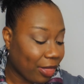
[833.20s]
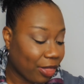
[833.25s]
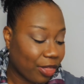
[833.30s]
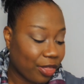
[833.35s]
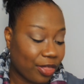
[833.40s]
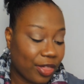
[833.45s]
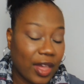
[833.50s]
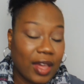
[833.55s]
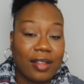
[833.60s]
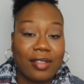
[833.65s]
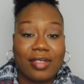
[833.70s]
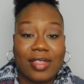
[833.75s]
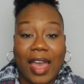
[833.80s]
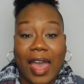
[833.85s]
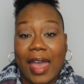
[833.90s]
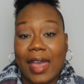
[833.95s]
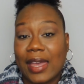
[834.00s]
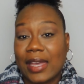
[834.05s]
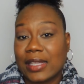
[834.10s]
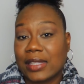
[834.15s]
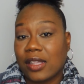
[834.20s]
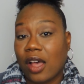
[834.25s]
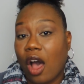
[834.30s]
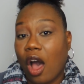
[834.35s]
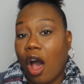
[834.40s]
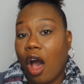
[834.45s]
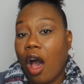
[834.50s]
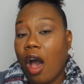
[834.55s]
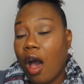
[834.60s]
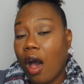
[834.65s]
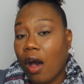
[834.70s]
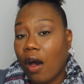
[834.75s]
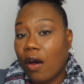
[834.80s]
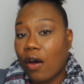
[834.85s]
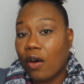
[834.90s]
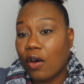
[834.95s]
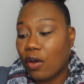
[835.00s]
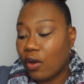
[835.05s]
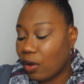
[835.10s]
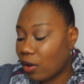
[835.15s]
I think that is
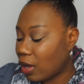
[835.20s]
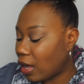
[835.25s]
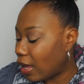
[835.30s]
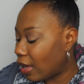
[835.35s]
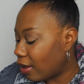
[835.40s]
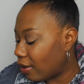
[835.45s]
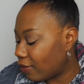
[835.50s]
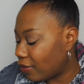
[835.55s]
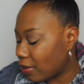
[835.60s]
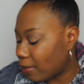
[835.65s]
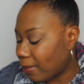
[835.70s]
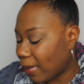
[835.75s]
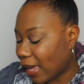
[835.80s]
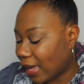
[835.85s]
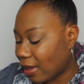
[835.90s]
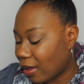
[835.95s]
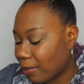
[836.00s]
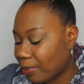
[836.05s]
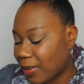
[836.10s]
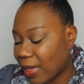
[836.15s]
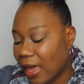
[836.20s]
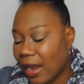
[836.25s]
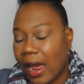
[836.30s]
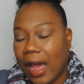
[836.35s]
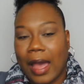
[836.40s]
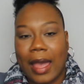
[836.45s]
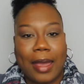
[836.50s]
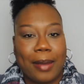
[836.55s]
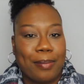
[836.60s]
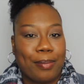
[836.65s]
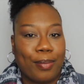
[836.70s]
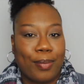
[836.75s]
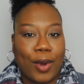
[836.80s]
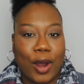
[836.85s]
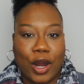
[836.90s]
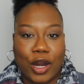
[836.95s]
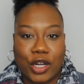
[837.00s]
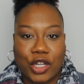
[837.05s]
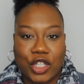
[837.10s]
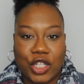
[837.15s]
all of the makeup that I
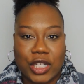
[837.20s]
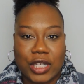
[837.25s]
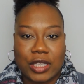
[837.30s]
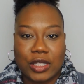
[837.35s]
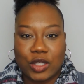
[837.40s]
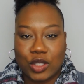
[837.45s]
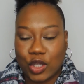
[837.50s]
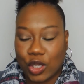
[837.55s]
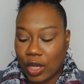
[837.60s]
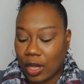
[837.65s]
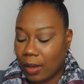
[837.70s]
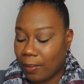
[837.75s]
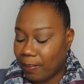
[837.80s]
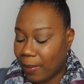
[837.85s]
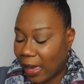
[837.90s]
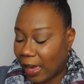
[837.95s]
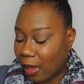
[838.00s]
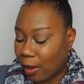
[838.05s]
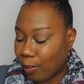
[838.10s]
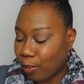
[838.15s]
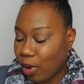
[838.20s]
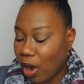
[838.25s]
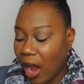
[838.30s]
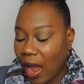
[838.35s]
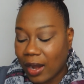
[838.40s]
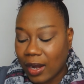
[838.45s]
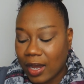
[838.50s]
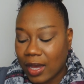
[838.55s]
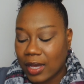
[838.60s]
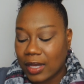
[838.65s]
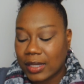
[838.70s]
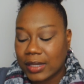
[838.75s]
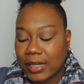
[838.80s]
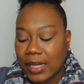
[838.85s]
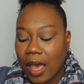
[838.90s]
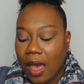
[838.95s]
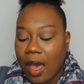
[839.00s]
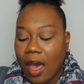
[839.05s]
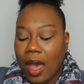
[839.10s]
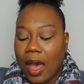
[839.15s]
purchased. Makeup
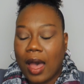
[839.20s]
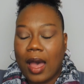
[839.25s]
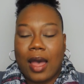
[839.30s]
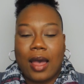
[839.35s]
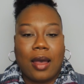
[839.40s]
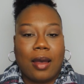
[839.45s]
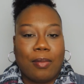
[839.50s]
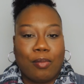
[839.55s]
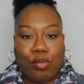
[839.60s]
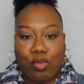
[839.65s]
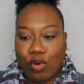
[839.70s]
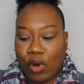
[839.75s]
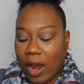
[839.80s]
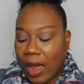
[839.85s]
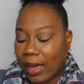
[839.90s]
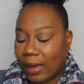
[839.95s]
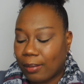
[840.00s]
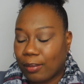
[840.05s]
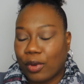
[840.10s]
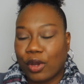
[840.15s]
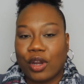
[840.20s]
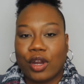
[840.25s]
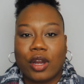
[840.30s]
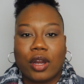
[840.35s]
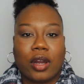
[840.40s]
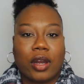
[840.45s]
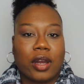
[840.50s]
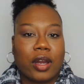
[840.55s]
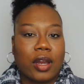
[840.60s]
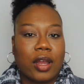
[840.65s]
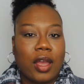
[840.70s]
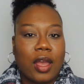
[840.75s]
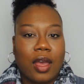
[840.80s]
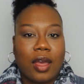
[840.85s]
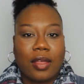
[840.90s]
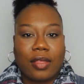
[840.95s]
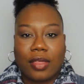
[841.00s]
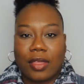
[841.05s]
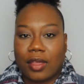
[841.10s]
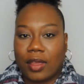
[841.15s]
products, primer,
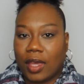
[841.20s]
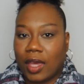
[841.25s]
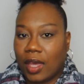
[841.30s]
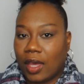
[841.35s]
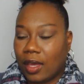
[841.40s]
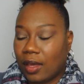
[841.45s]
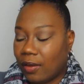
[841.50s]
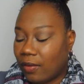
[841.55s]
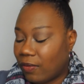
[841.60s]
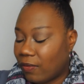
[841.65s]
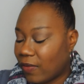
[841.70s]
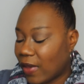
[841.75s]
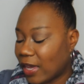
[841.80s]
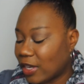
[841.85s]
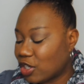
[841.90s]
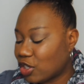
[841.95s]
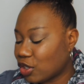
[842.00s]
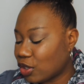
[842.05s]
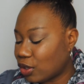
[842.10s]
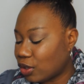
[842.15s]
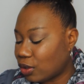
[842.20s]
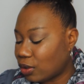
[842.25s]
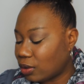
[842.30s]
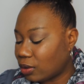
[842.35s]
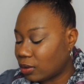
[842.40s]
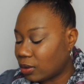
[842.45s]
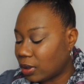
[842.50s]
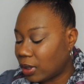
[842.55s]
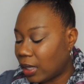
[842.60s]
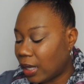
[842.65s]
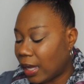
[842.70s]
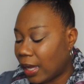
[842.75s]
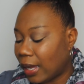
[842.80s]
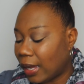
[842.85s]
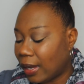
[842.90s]
the facial